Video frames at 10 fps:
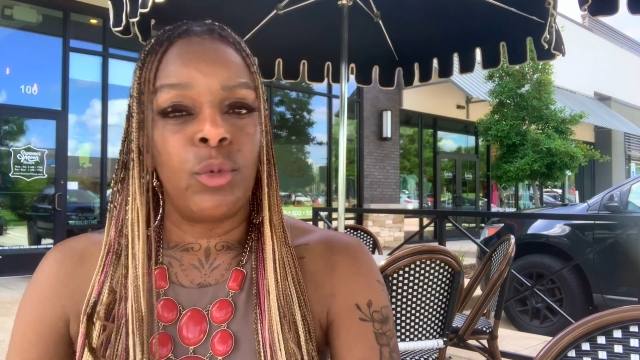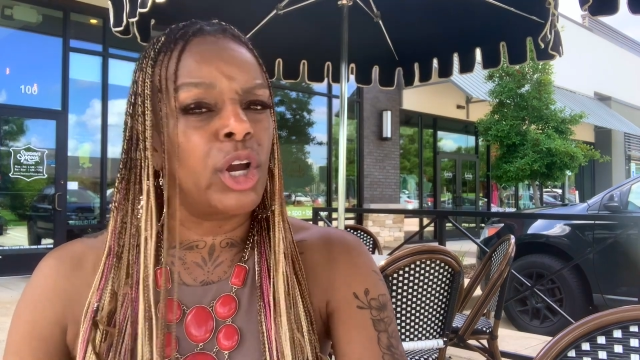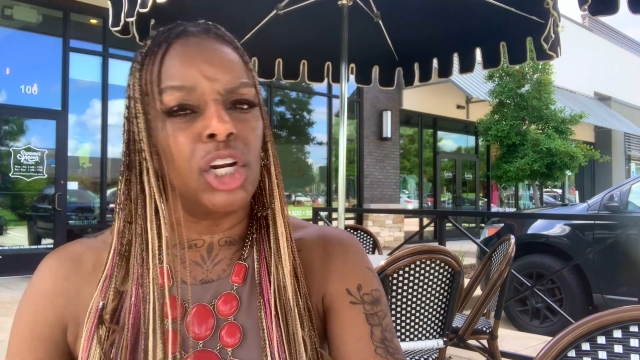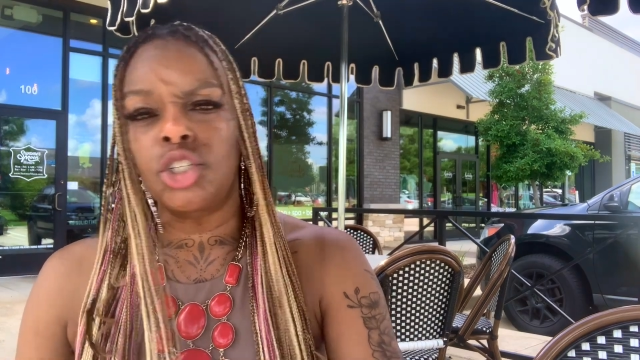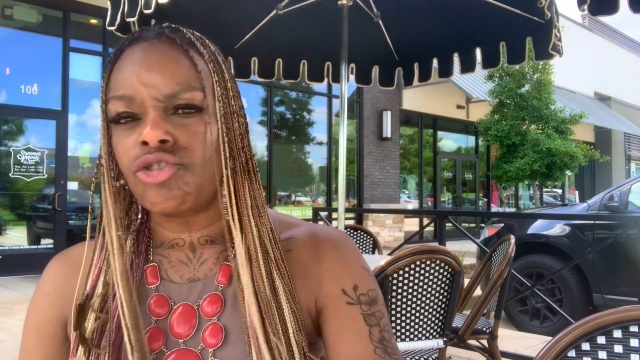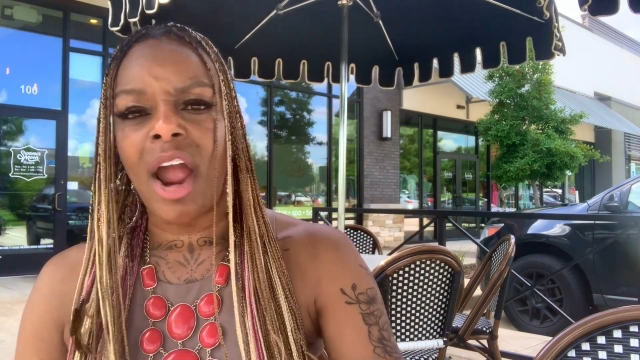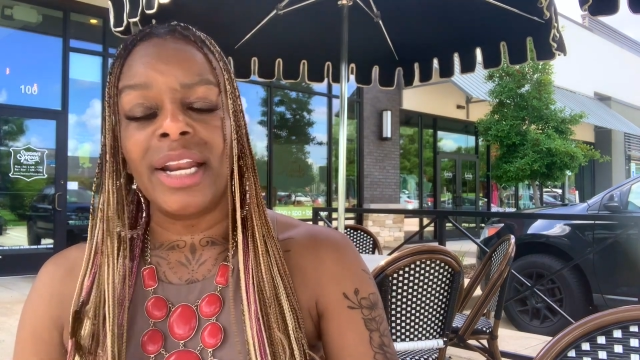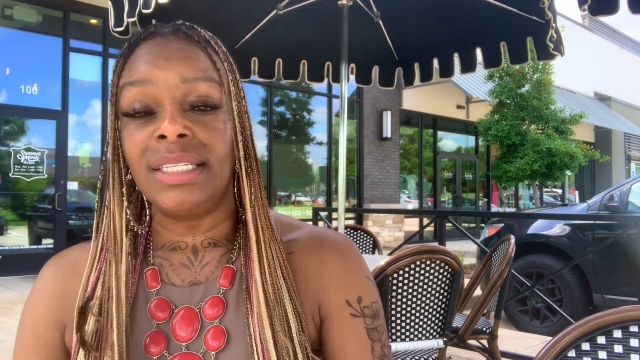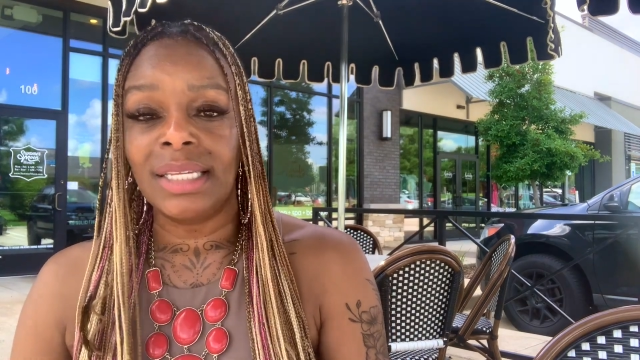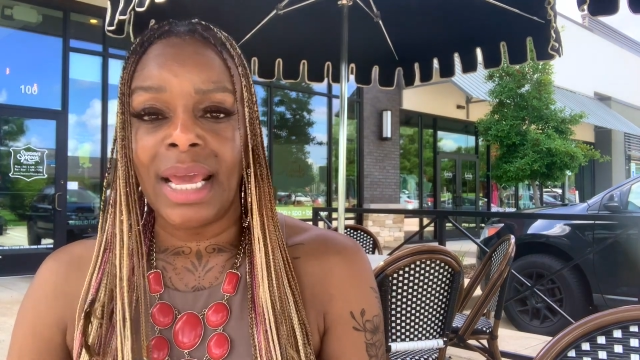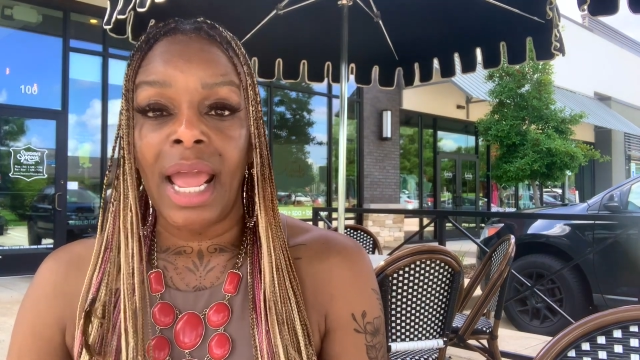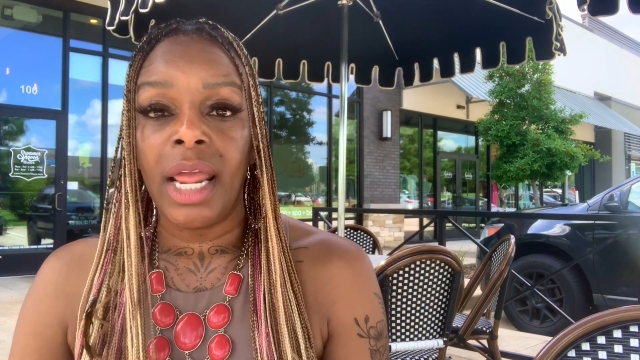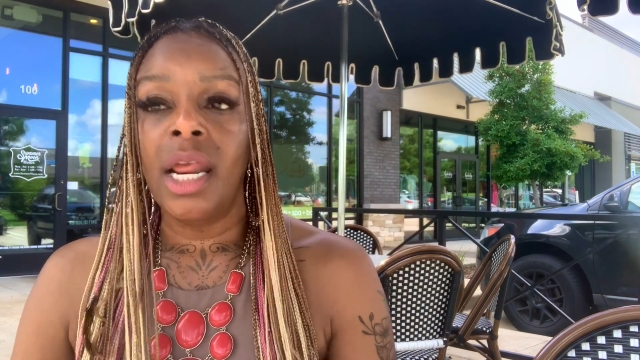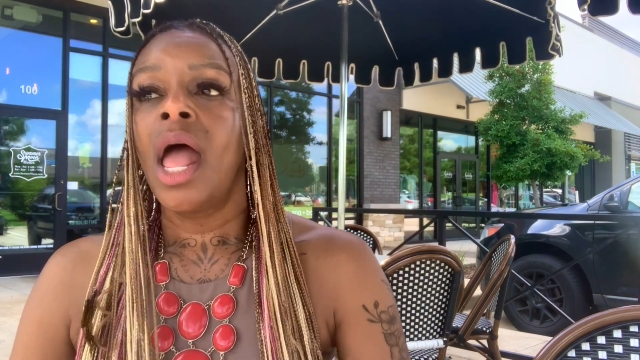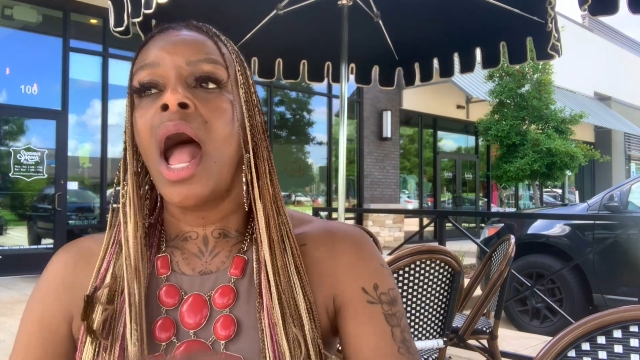We're going to try this
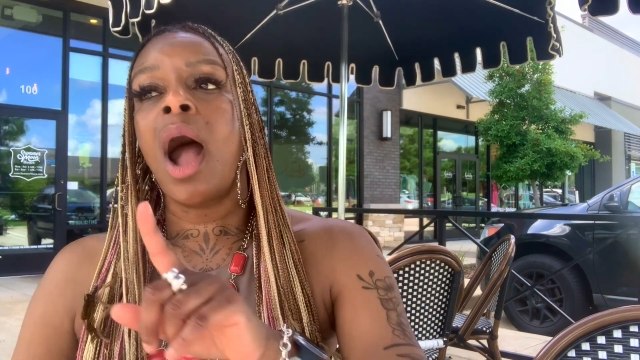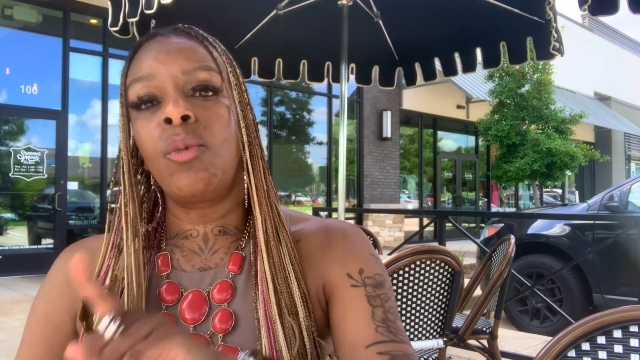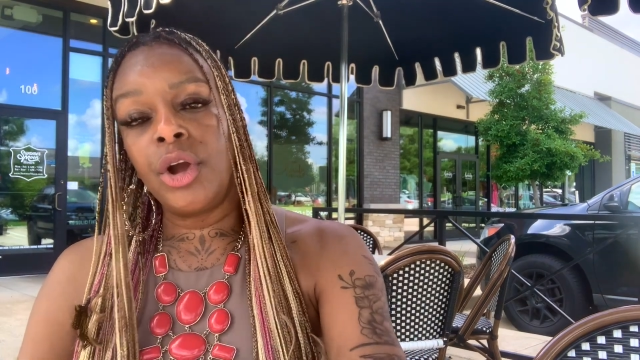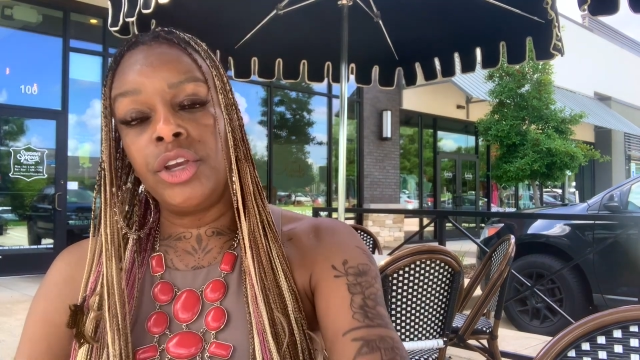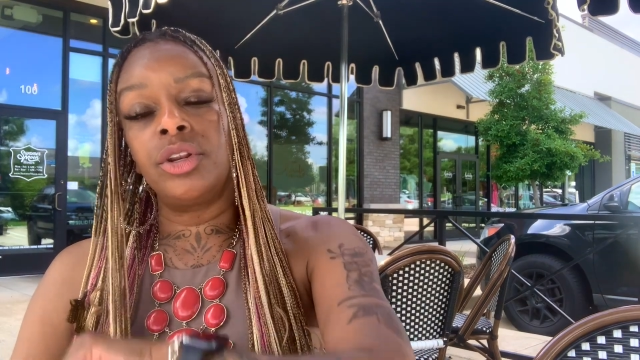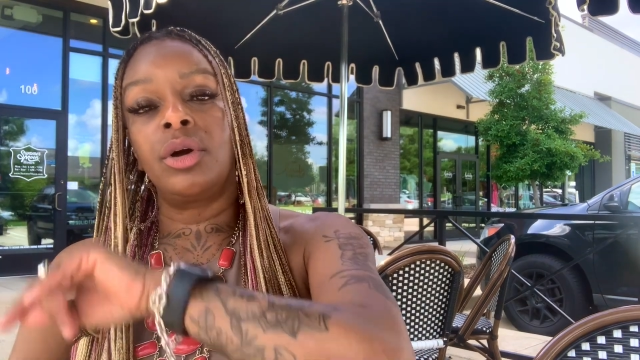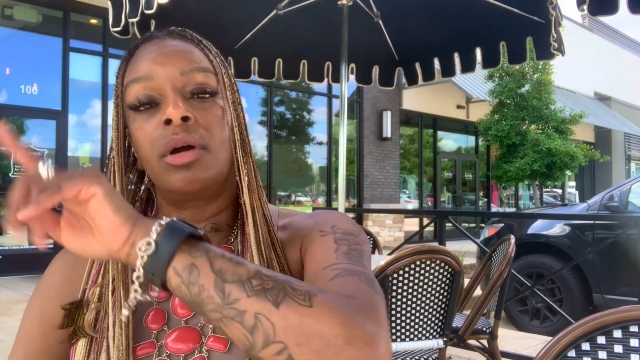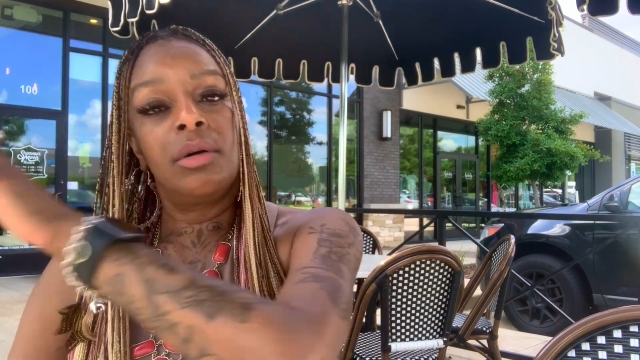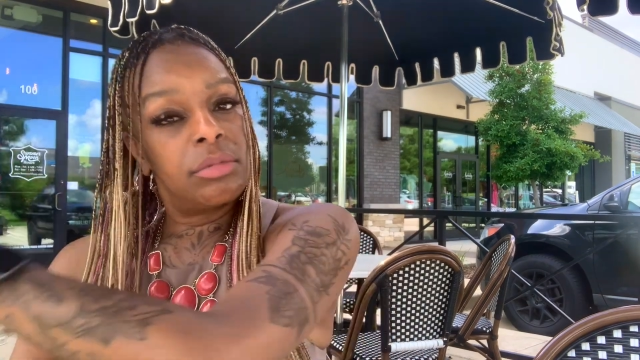again. I want you to